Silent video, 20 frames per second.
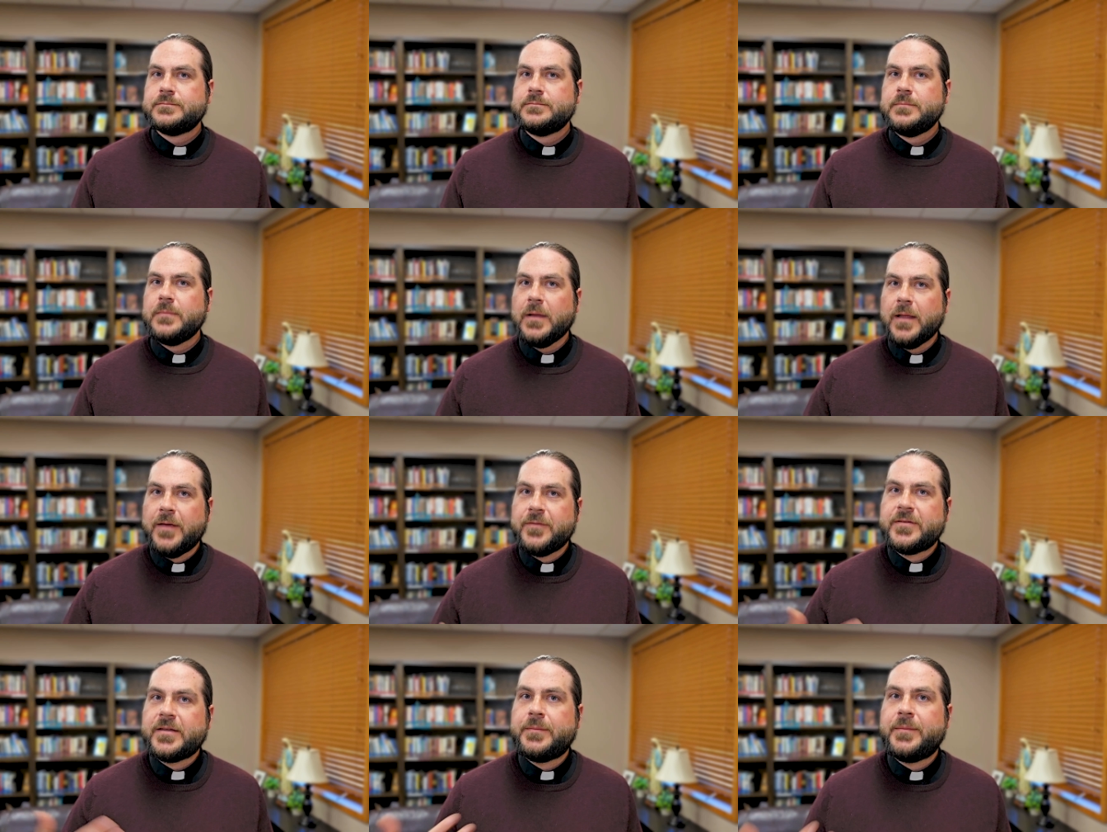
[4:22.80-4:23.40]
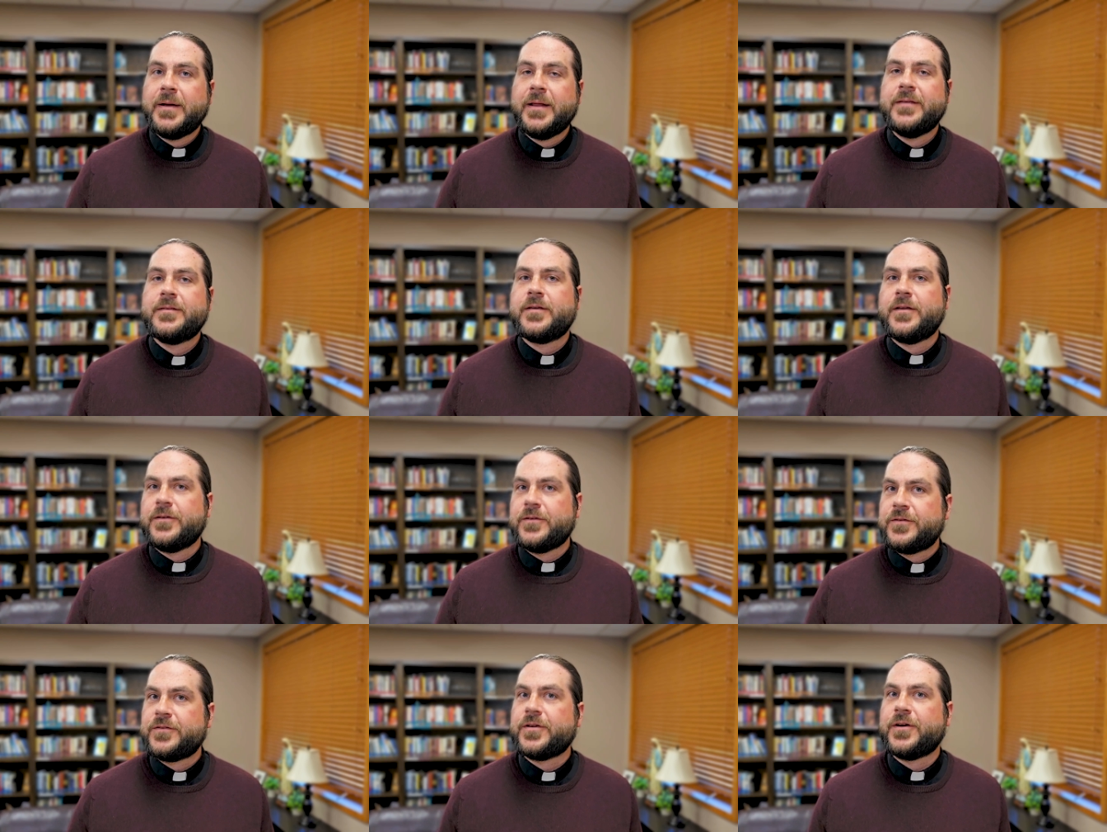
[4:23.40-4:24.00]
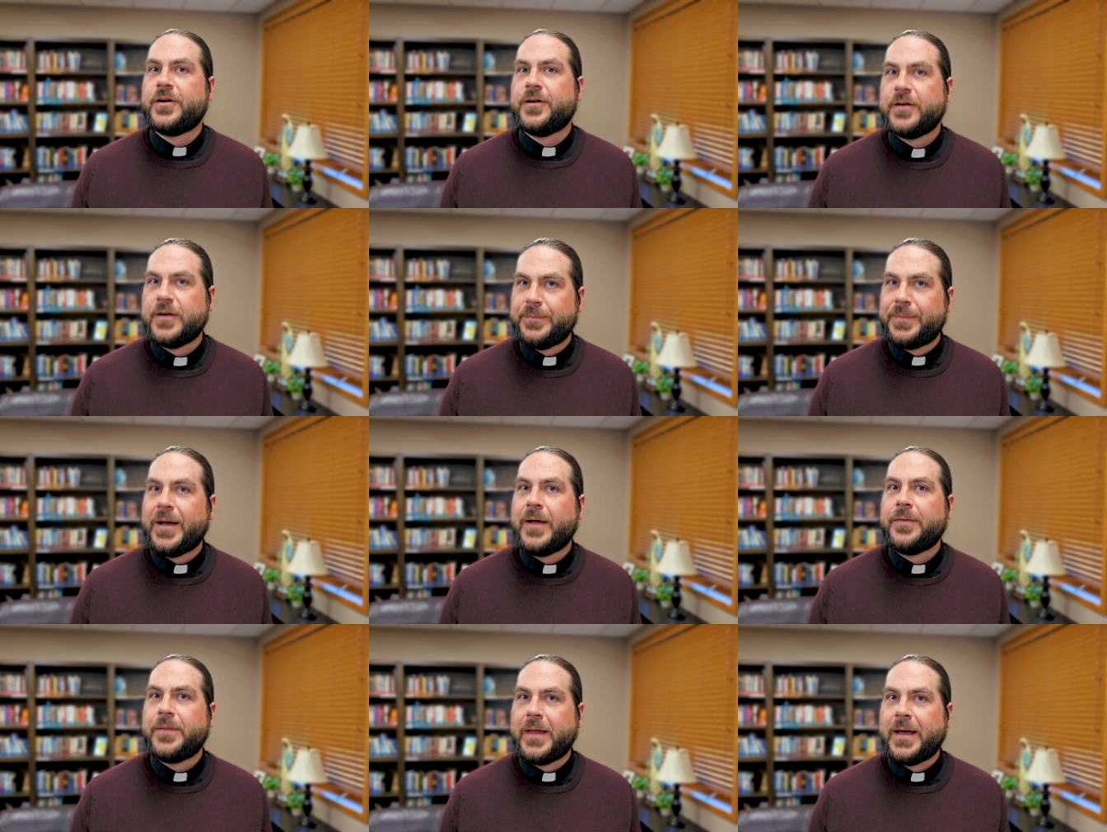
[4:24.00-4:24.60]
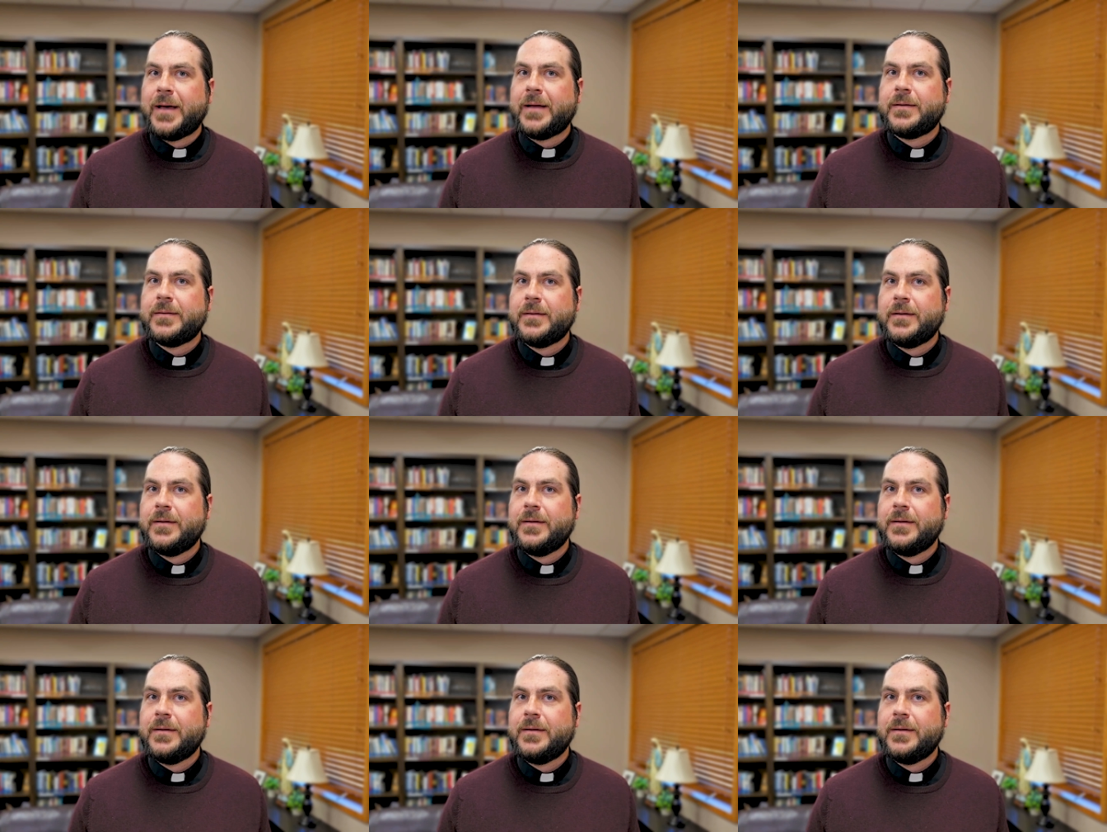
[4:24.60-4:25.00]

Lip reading: If somebody is concerned about that,